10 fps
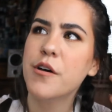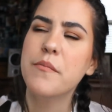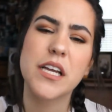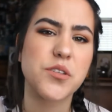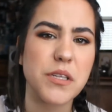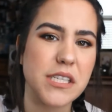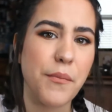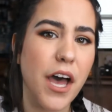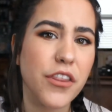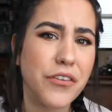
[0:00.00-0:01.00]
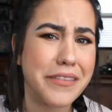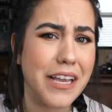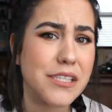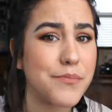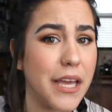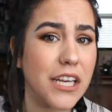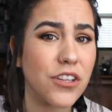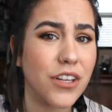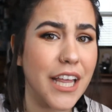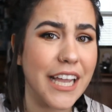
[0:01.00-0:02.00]
mixed with some other things made it
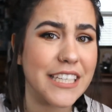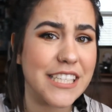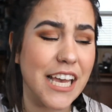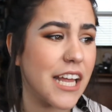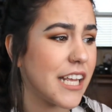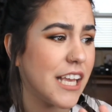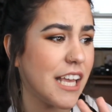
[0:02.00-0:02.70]
look like it did,